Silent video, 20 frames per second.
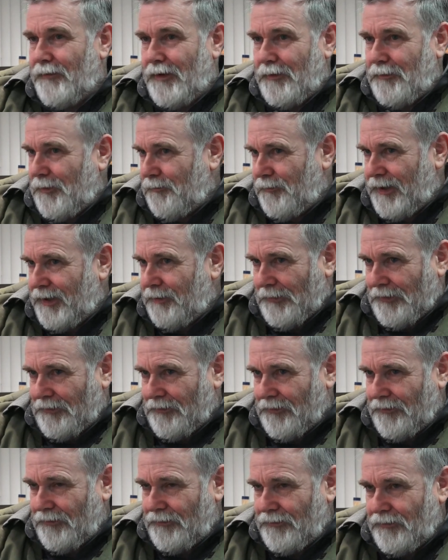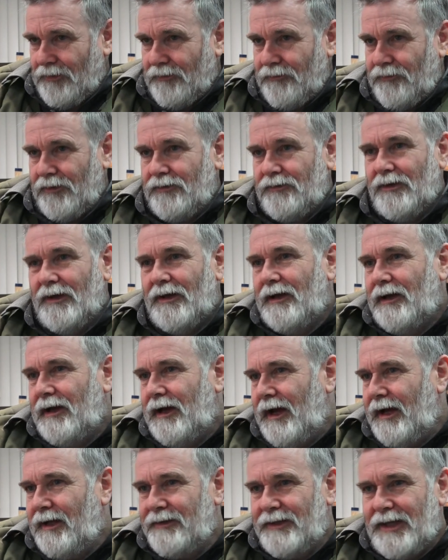may be pigment on the surface,
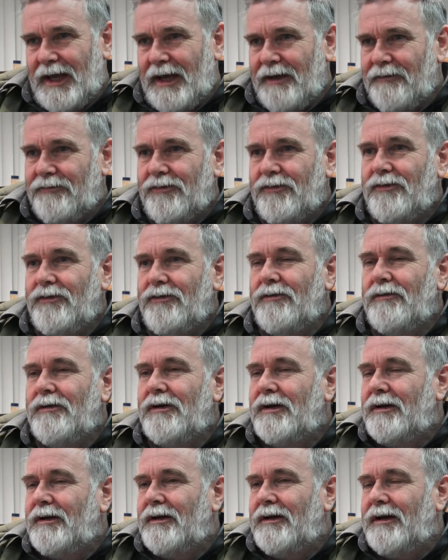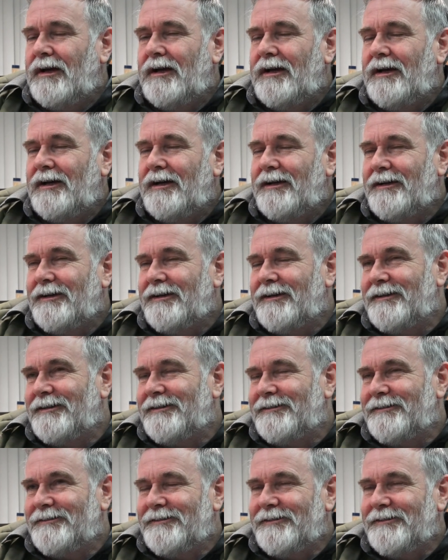and they have to uh,